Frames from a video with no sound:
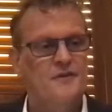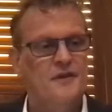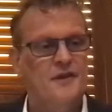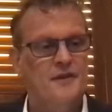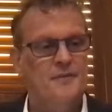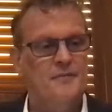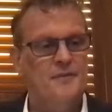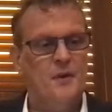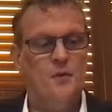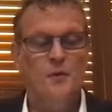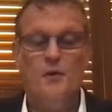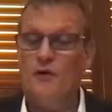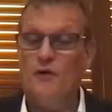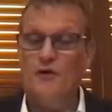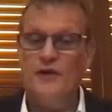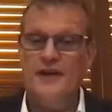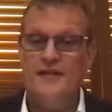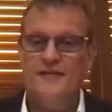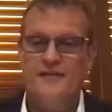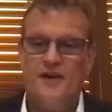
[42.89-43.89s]
Um, they were
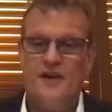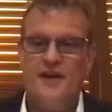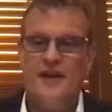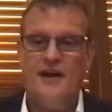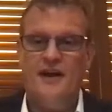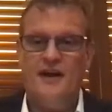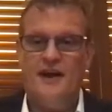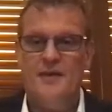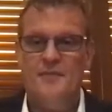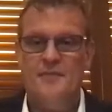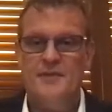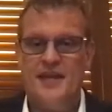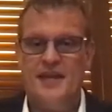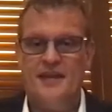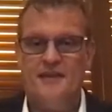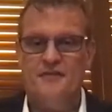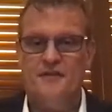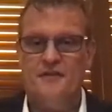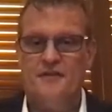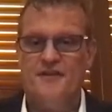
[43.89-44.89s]
already very high, but
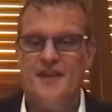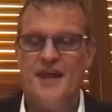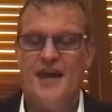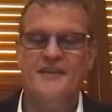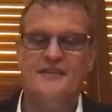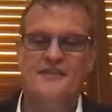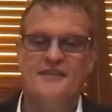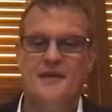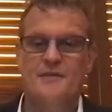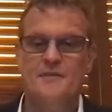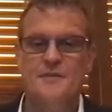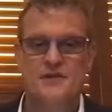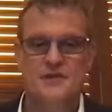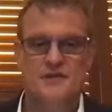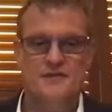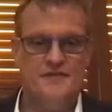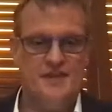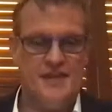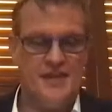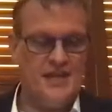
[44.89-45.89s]
that sort of last segment
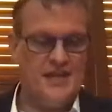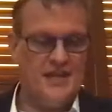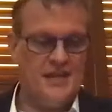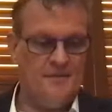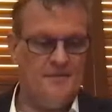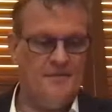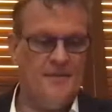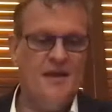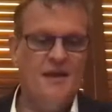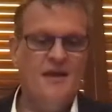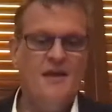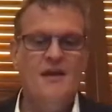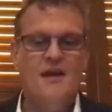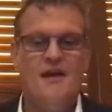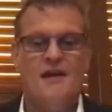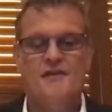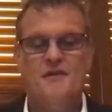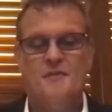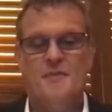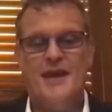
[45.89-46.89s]
of the um,
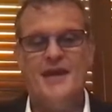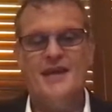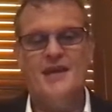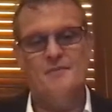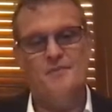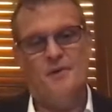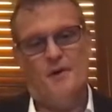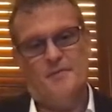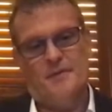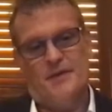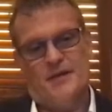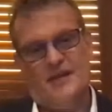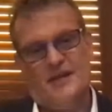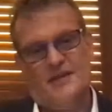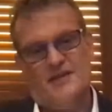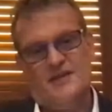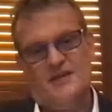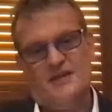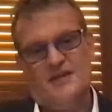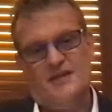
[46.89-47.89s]
of the banking
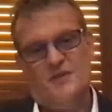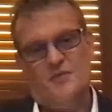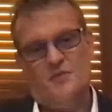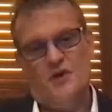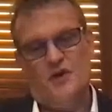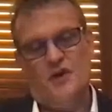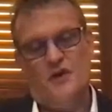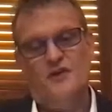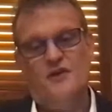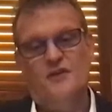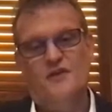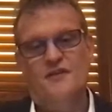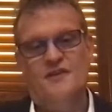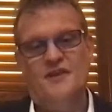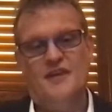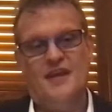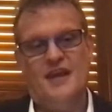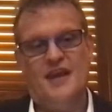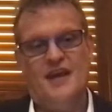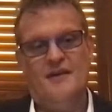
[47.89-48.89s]
population that were not
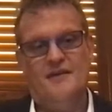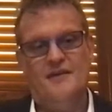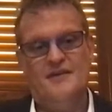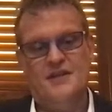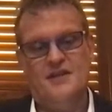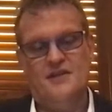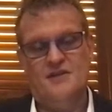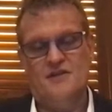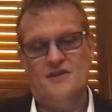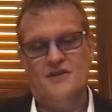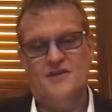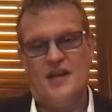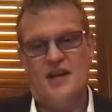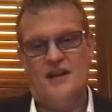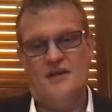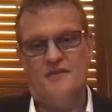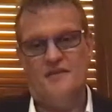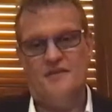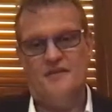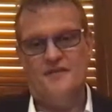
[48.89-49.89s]
using our digital
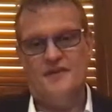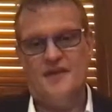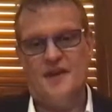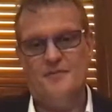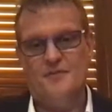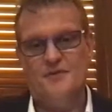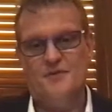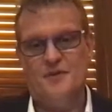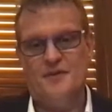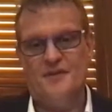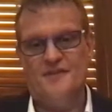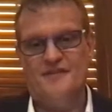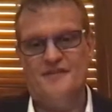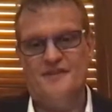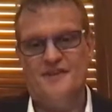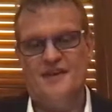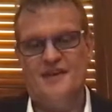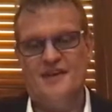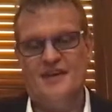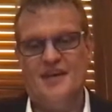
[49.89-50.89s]
channels have come to us
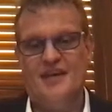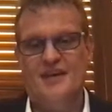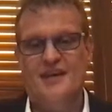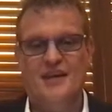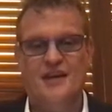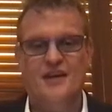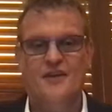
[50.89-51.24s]
uh, in, in,